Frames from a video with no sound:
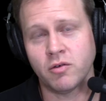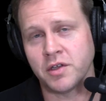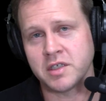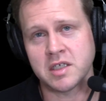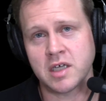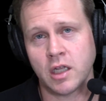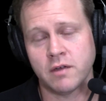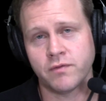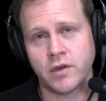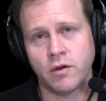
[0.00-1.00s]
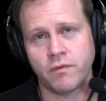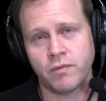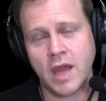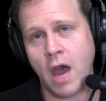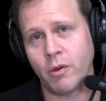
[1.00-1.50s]
detail of
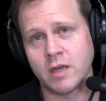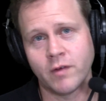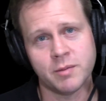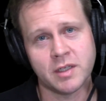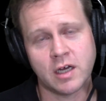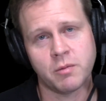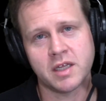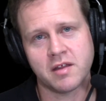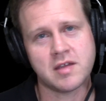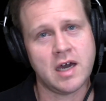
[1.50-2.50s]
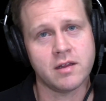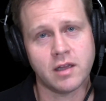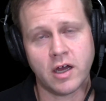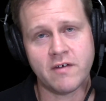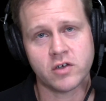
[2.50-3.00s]
how we developed it. That'll be at the start of the
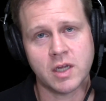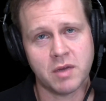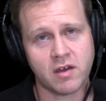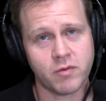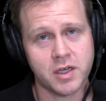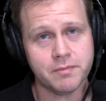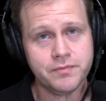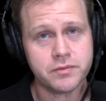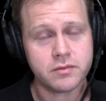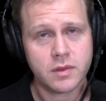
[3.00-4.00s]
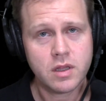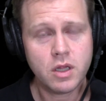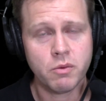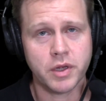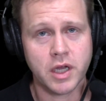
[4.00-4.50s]
live stream next week
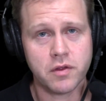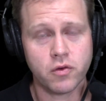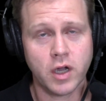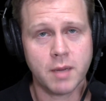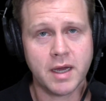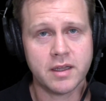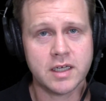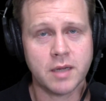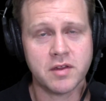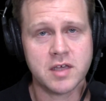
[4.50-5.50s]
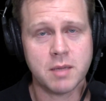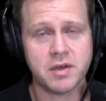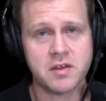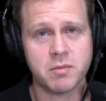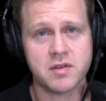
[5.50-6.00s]
when we go talking about the 10
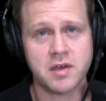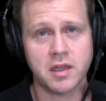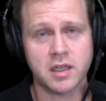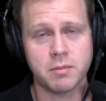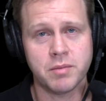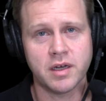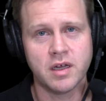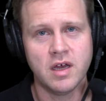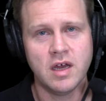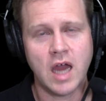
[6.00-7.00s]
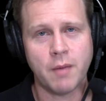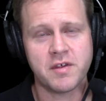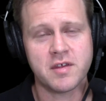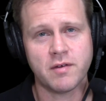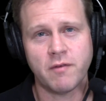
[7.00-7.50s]
Ps in particular. But
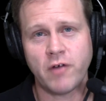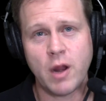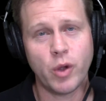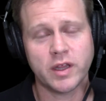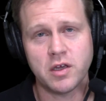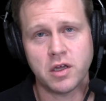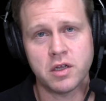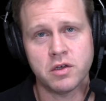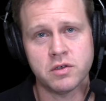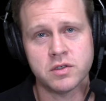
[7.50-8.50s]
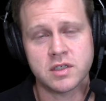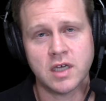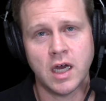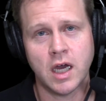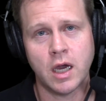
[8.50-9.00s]
this is a framework that you can use,
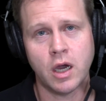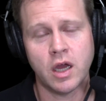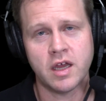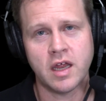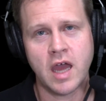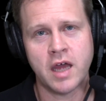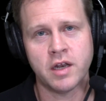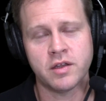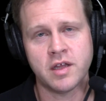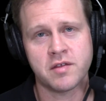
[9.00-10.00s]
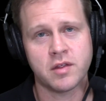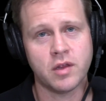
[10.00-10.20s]
and there's